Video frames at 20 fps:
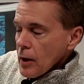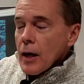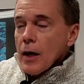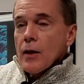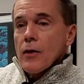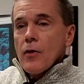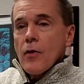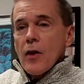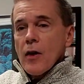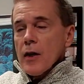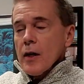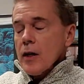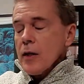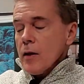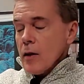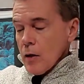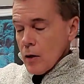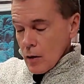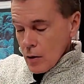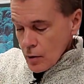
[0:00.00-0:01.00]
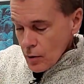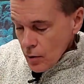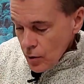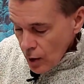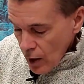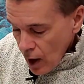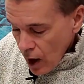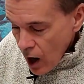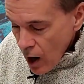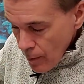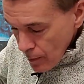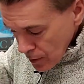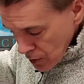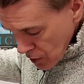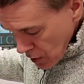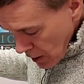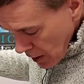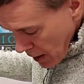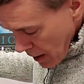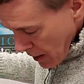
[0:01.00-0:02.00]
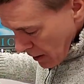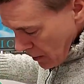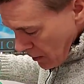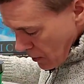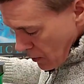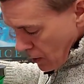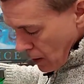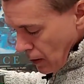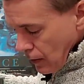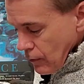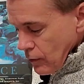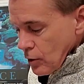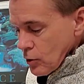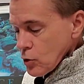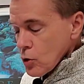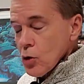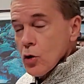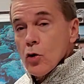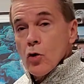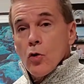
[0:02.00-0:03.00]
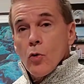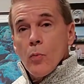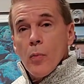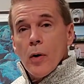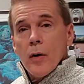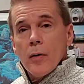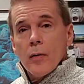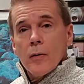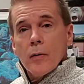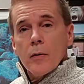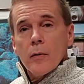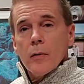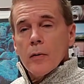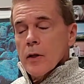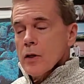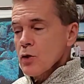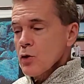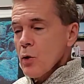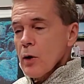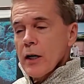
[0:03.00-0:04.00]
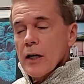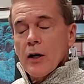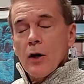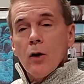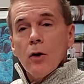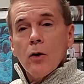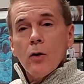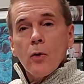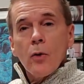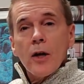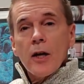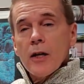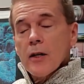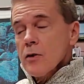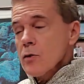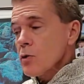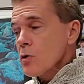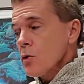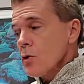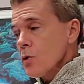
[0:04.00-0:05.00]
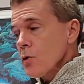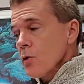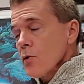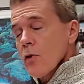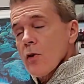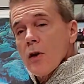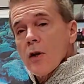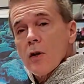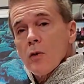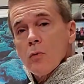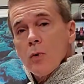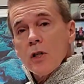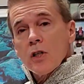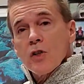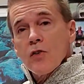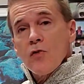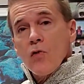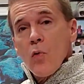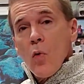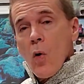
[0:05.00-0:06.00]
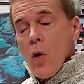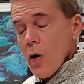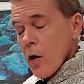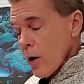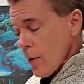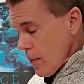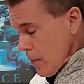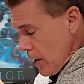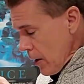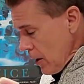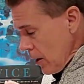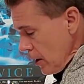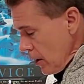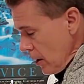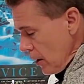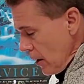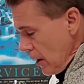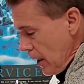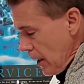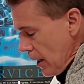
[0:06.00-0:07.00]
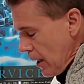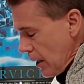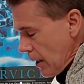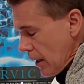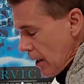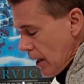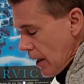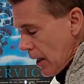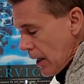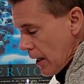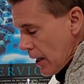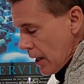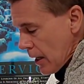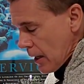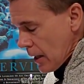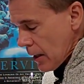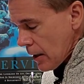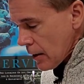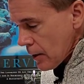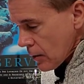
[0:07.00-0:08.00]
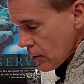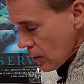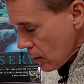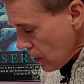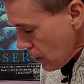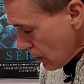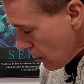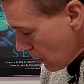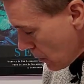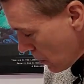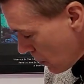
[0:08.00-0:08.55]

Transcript: and then the opposite end of the tube is going to go into the reservoir. And